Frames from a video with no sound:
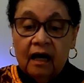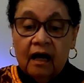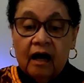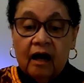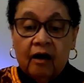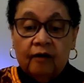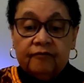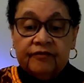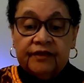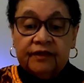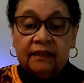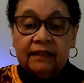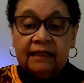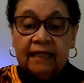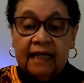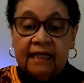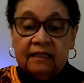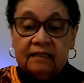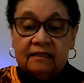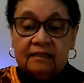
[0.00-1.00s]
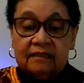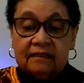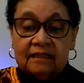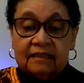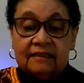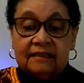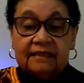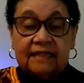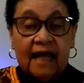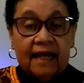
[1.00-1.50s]
of the latest
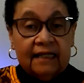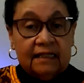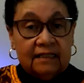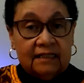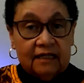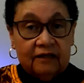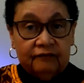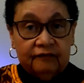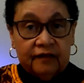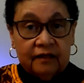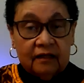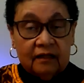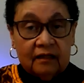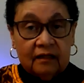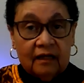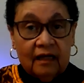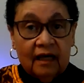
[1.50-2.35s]
scientific